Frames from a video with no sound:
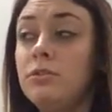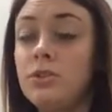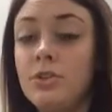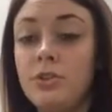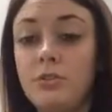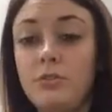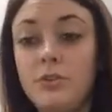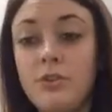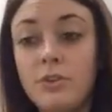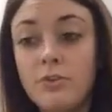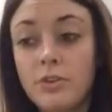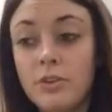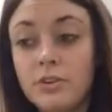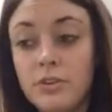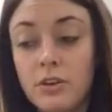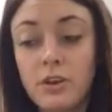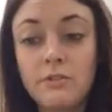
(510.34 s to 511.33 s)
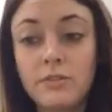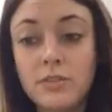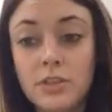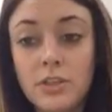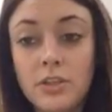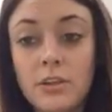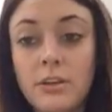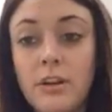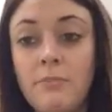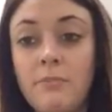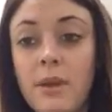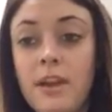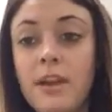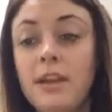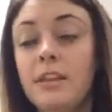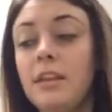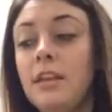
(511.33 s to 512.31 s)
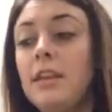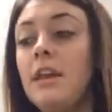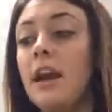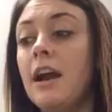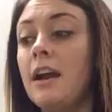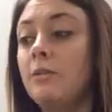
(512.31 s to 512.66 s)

do your solve and share independently.